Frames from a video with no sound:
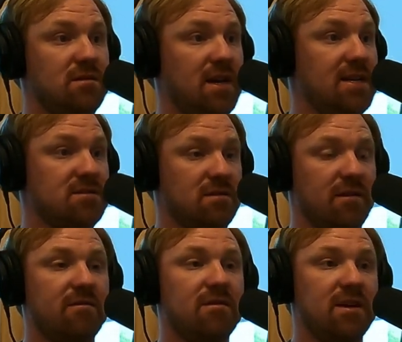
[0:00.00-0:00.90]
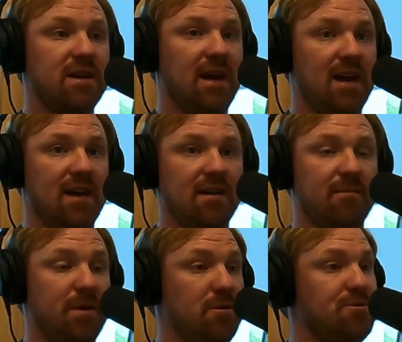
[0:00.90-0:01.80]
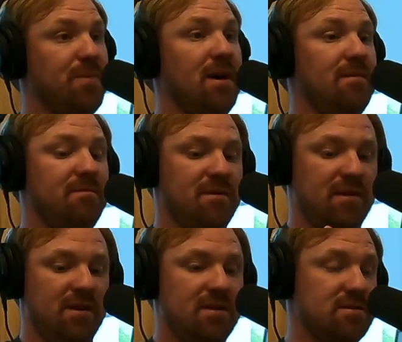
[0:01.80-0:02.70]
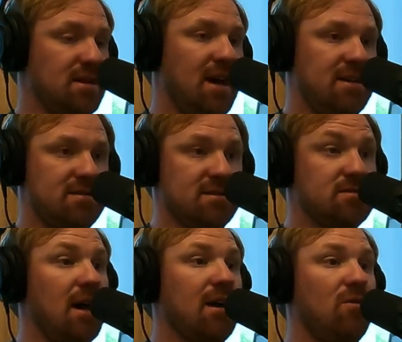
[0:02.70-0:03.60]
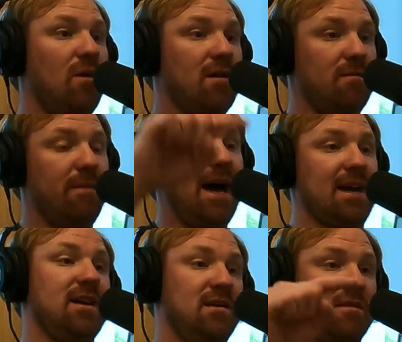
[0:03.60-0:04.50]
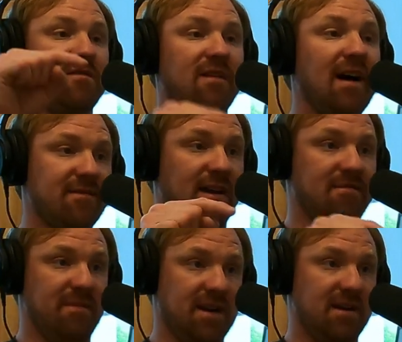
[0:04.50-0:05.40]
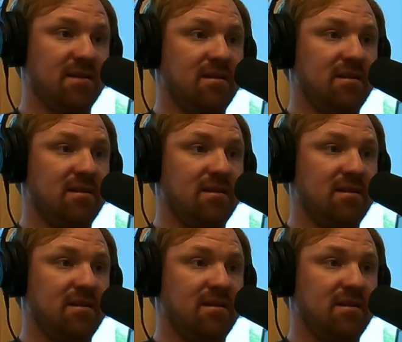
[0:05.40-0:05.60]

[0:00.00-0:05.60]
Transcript: It's literally a bilge pump designed to cycle water back in the 5-gallon bucket.